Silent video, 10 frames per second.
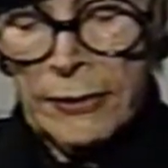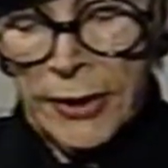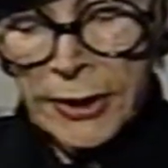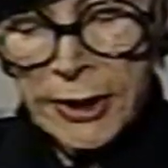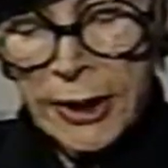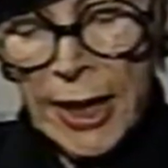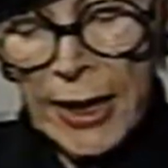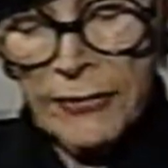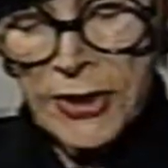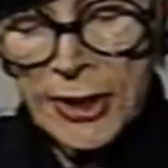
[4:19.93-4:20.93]
They did
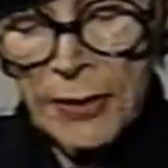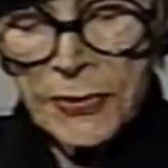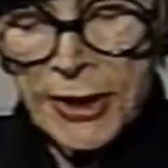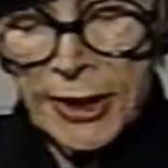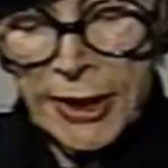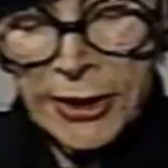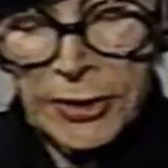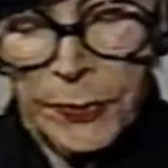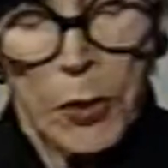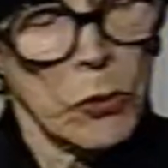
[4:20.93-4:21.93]
have some
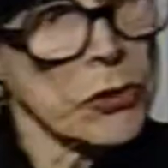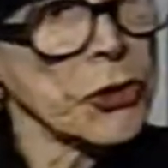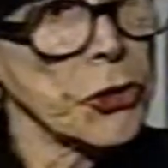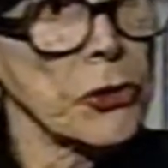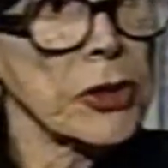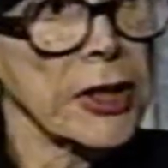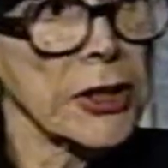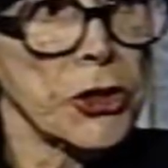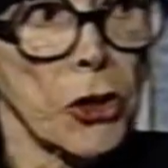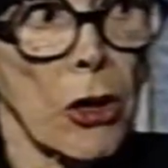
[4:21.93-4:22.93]
seats upholstered in
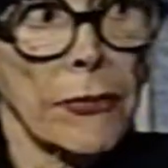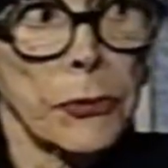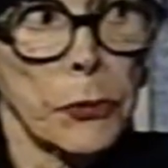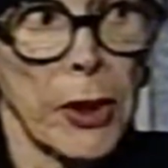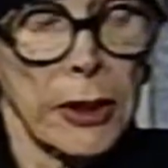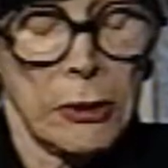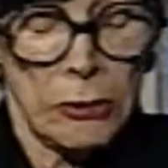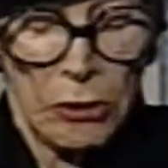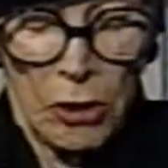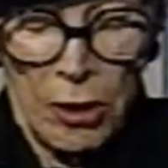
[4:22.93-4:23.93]
soft red
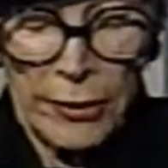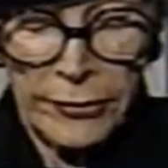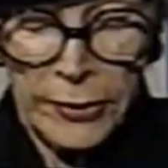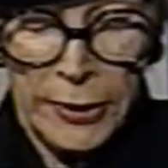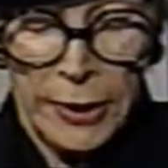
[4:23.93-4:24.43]
cloth,